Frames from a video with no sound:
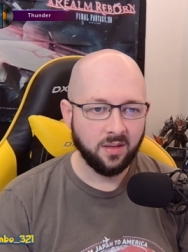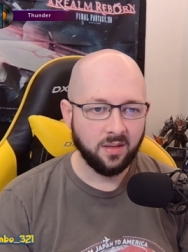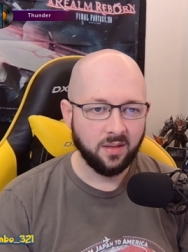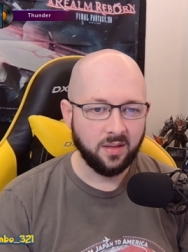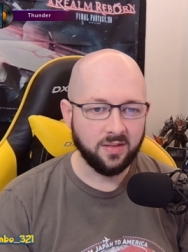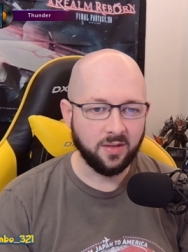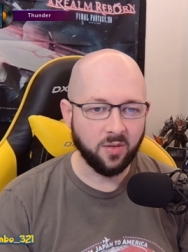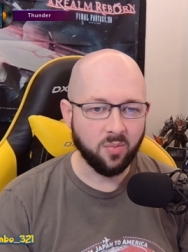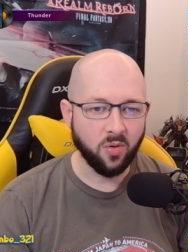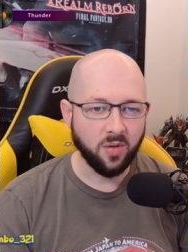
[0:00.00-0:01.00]
He's a
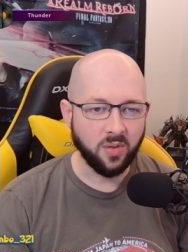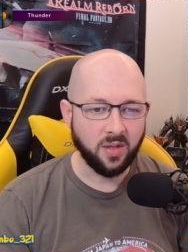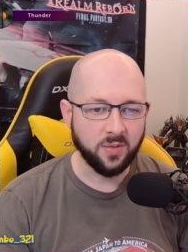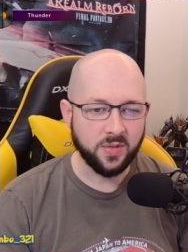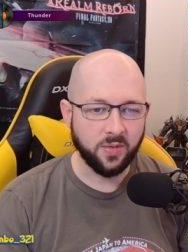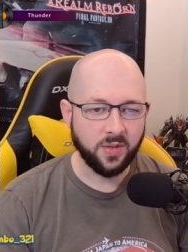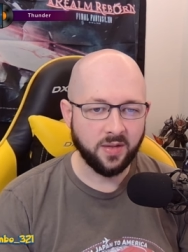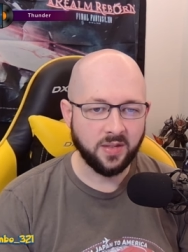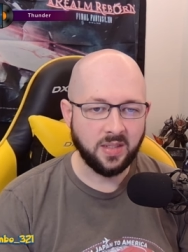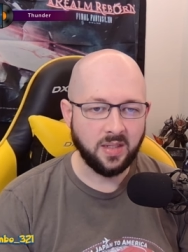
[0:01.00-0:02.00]
good boy, but he was only on
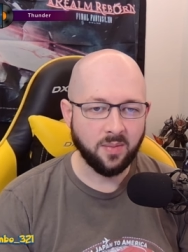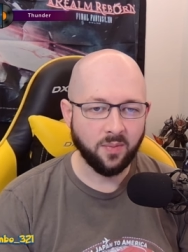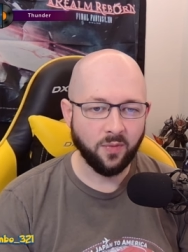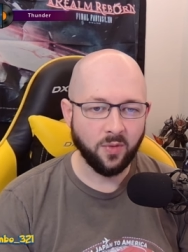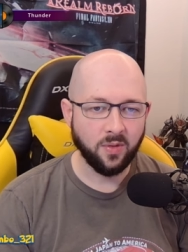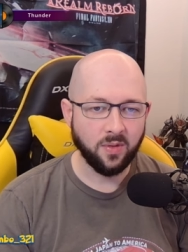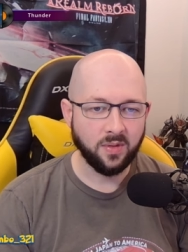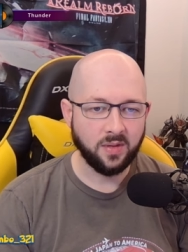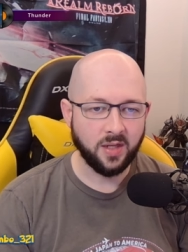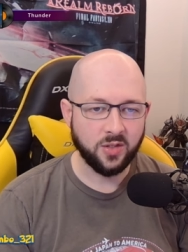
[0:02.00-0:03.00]
the team for
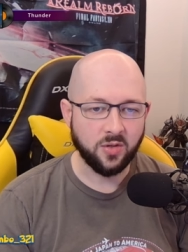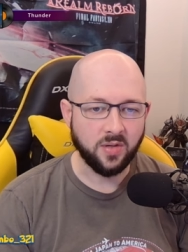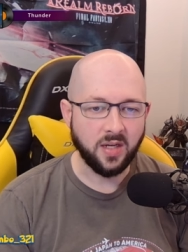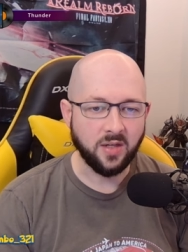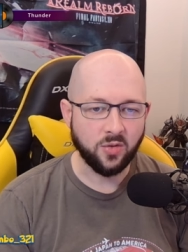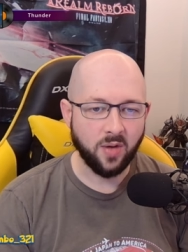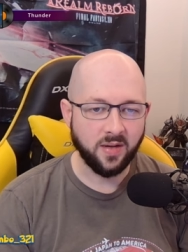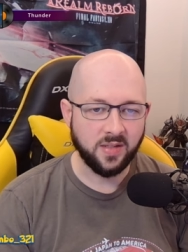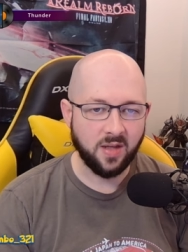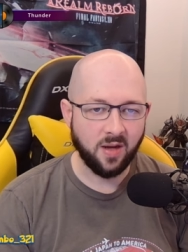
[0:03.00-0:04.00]
yesterday to try to
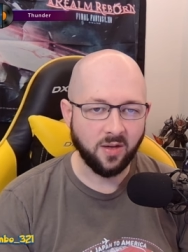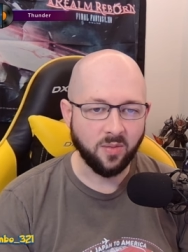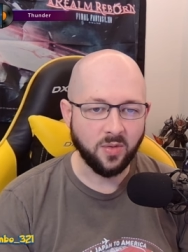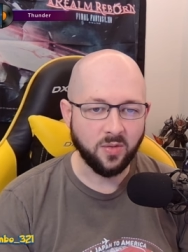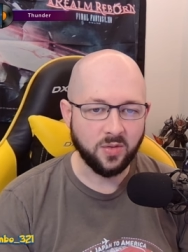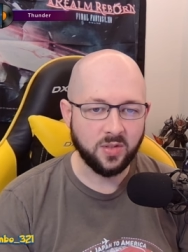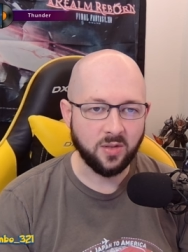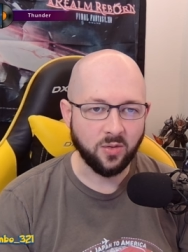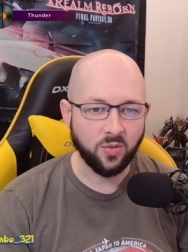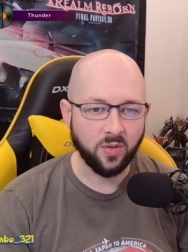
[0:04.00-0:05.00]
stock up those
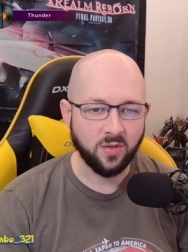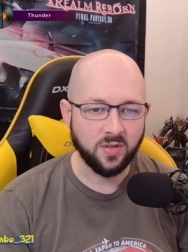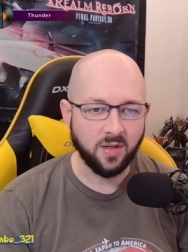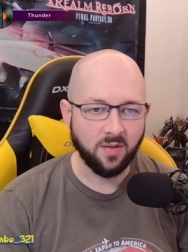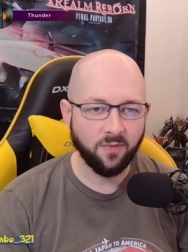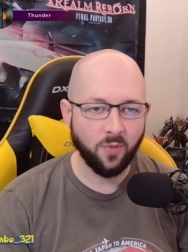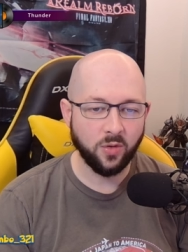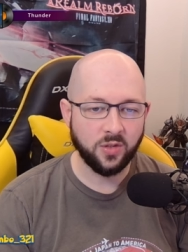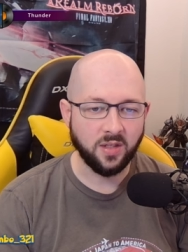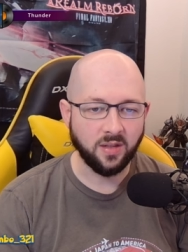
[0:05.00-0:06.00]
skill triggers, and
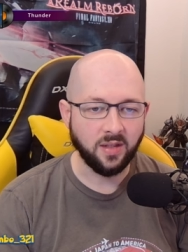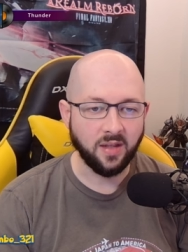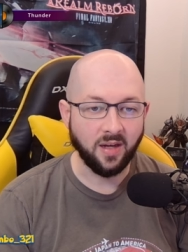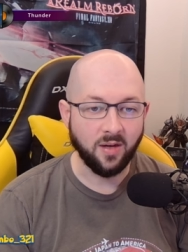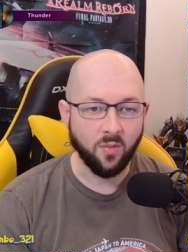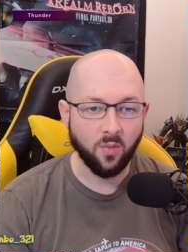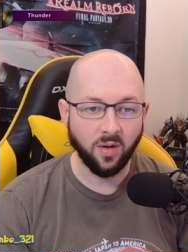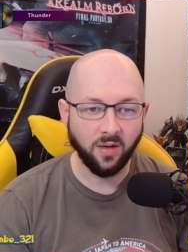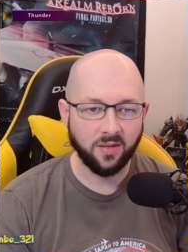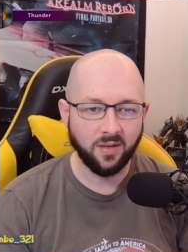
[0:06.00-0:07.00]
unfortunately that didn't
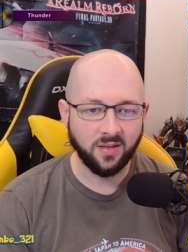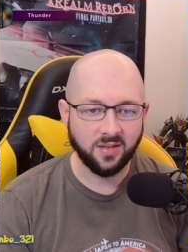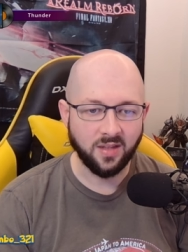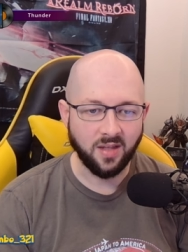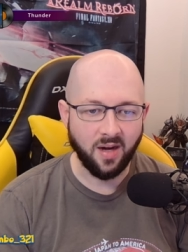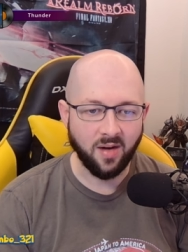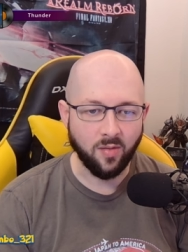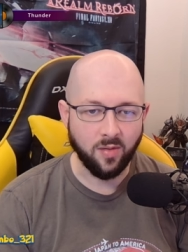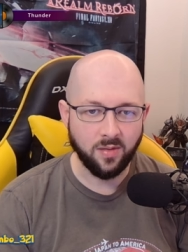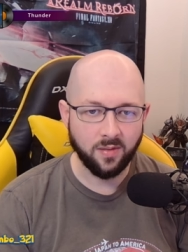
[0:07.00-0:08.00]
work thanks to the
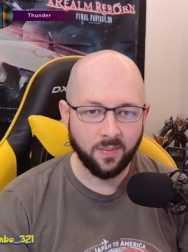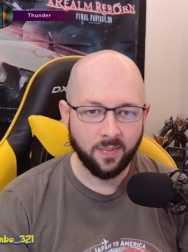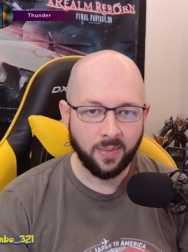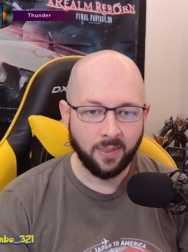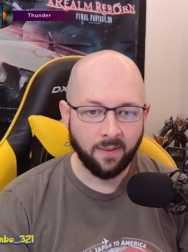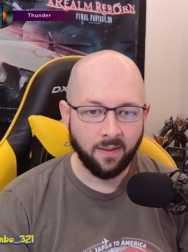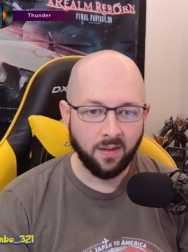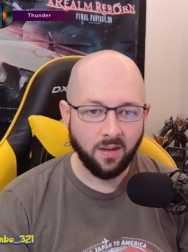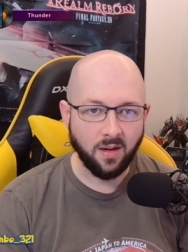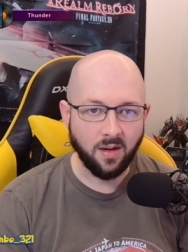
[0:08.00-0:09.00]
error.
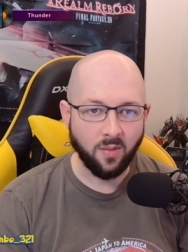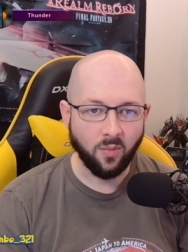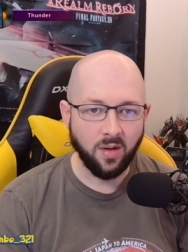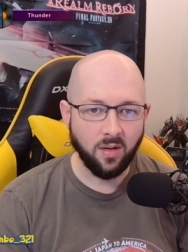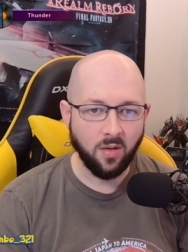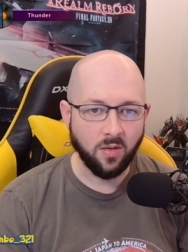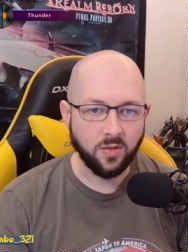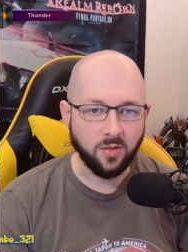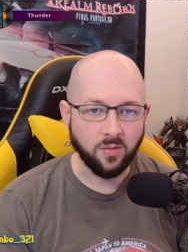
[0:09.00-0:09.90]
Uh, where are you?